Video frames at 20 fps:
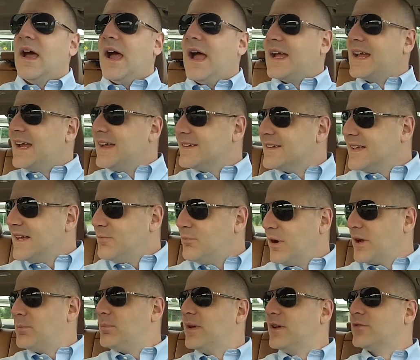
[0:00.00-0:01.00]
I guess that
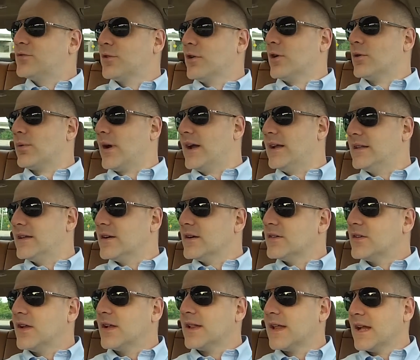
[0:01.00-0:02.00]
might be true, right?
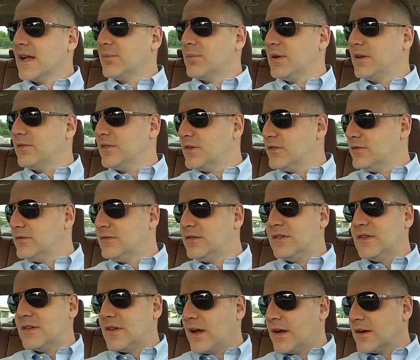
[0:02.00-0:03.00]
There's a little bit of a
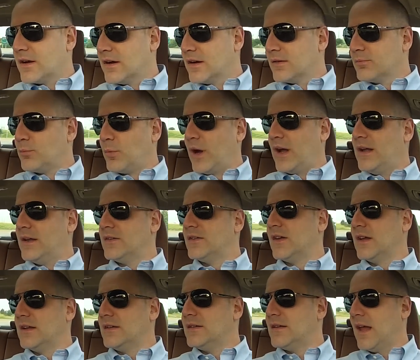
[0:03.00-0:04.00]
stutter as
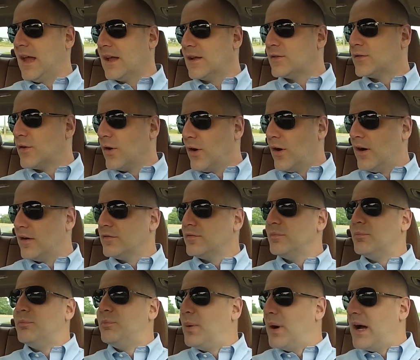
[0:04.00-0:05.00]
it takes off,
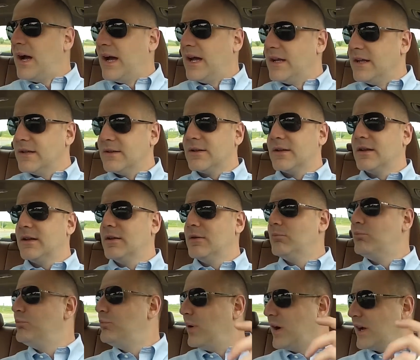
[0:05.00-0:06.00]
but
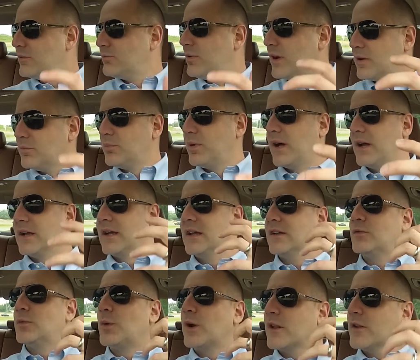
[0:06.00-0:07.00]

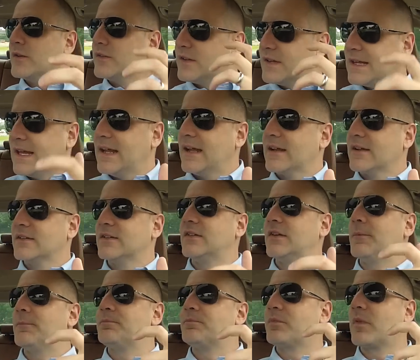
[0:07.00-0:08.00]
it's one of those things
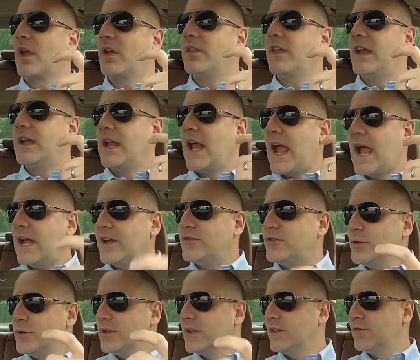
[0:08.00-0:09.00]
that as
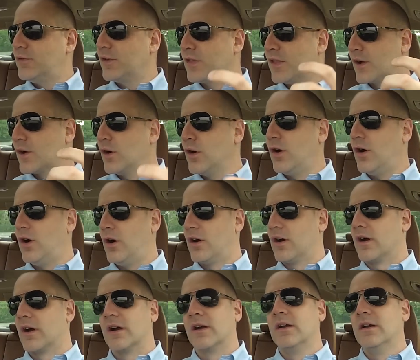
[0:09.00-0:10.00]
you live with the
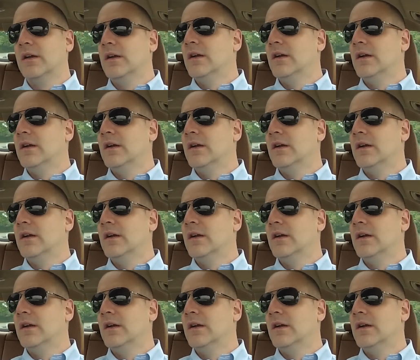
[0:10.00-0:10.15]
car,